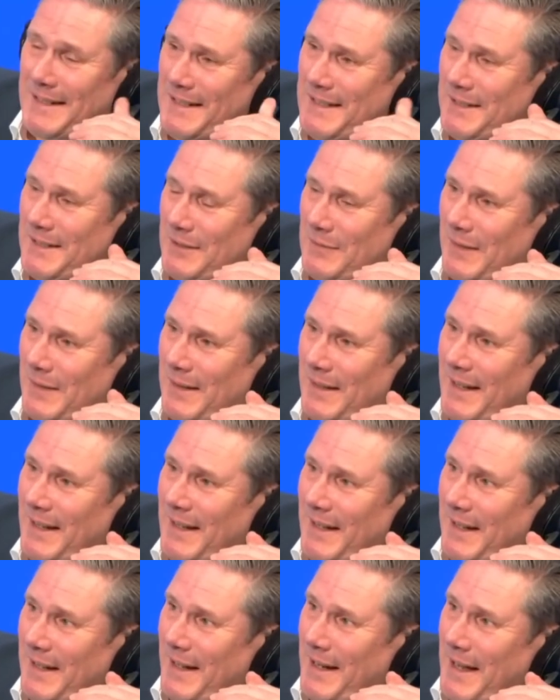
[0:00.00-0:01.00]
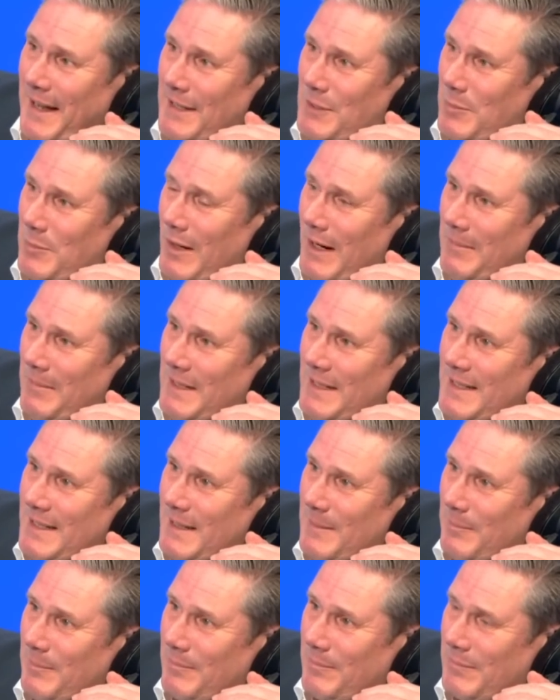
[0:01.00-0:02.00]
the idea of an ex-prime
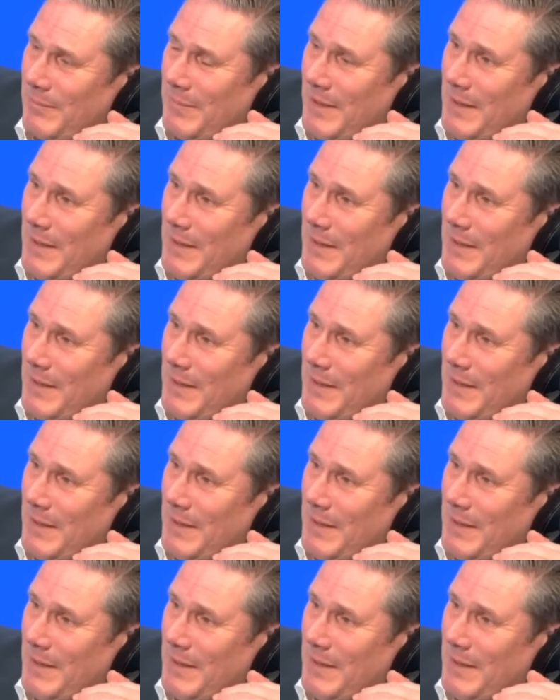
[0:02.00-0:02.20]
minister